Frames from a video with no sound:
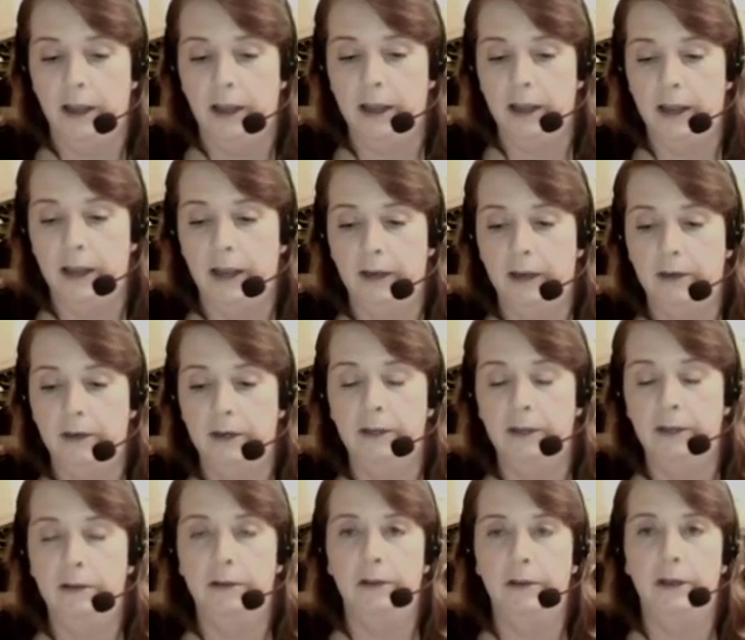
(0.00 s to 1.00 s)
and
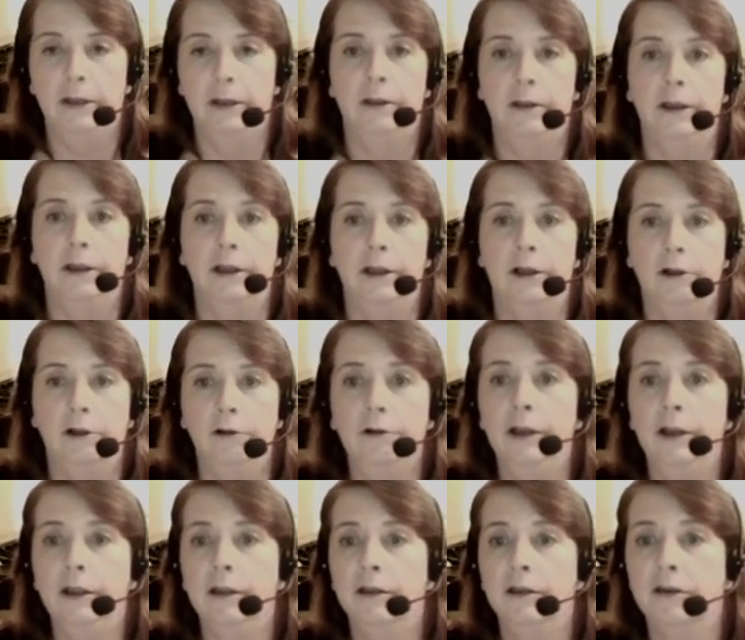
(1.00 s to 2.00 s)

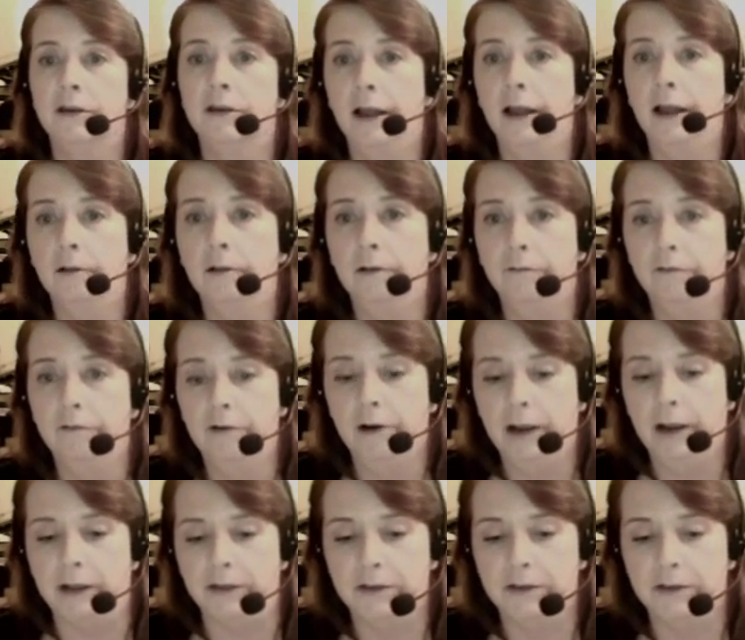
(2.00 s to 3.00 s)
including the style of
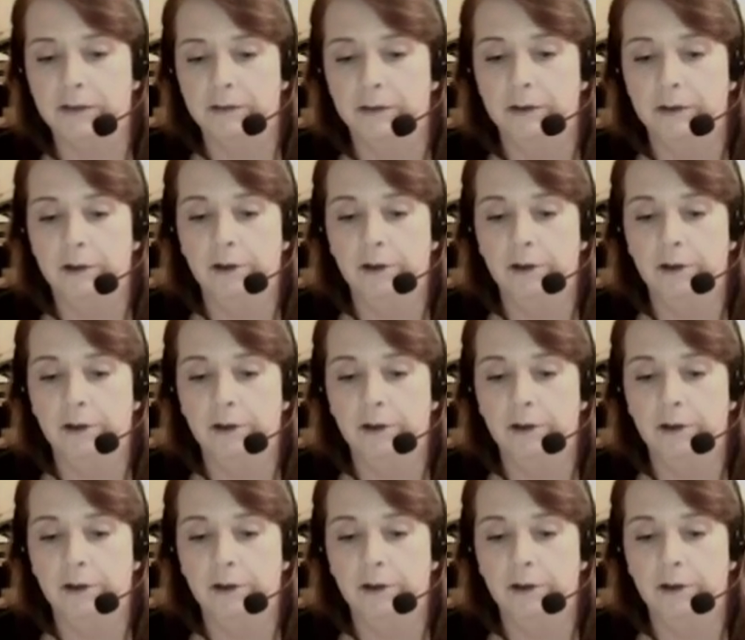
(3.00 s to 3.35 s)
dress.